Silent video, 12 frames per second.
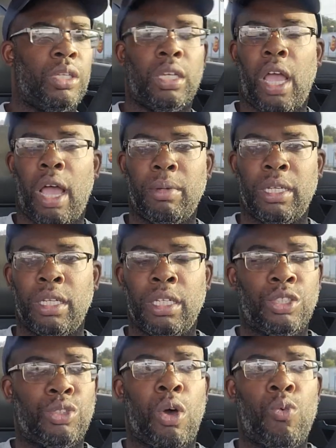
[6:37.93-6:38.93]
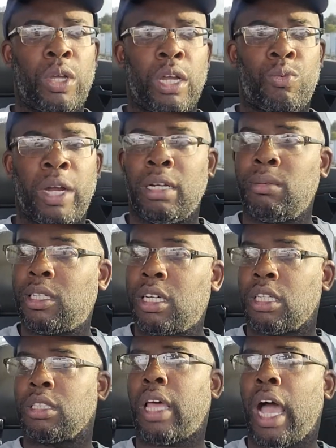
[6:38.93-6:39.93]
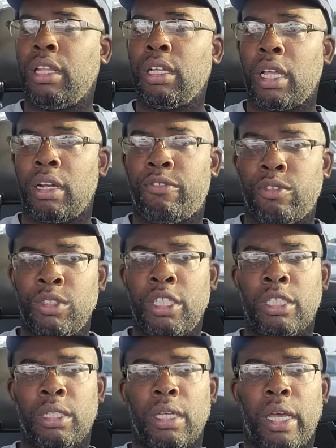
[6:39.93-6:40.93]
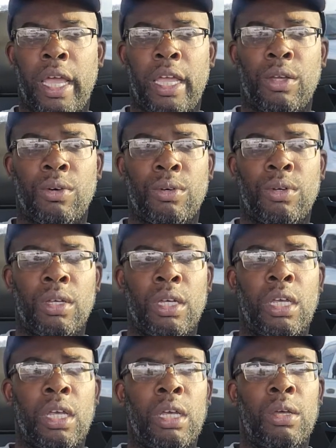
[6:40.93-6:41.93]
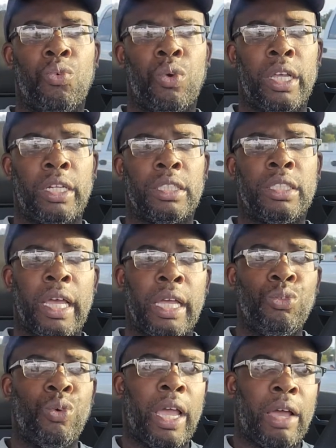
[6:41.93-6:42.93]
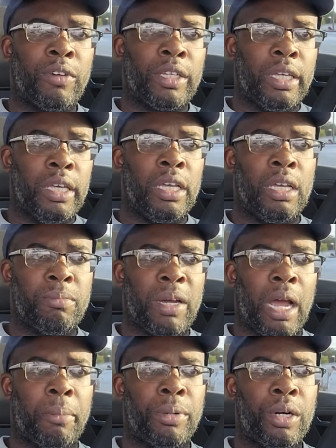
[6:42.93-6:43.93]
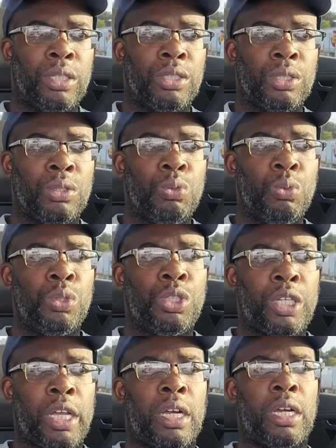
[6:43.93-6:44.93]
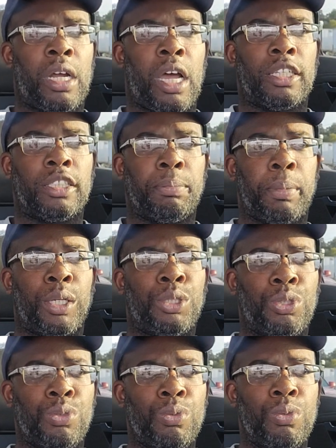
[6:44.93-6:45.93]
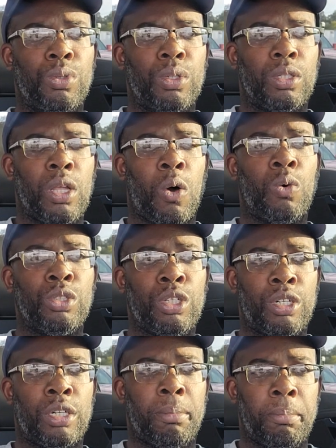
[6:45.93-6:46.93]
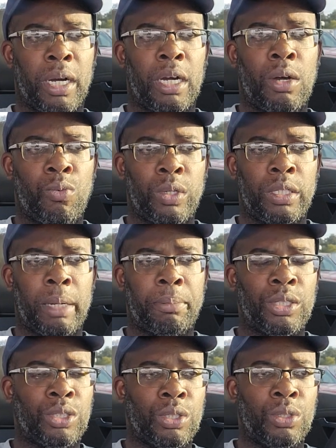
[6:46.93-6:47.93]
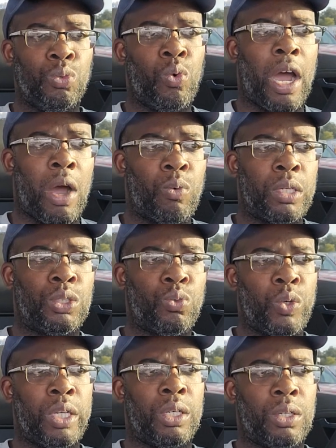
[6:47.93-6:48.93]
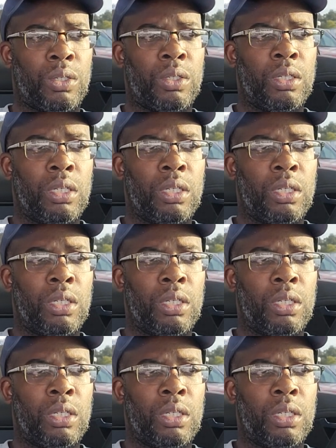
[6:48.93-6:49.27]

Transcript: I mean, it's no way around it, because I look at it from this angle. Anytime you have a kid by a person, you share a special long-term bond with that person. You always will,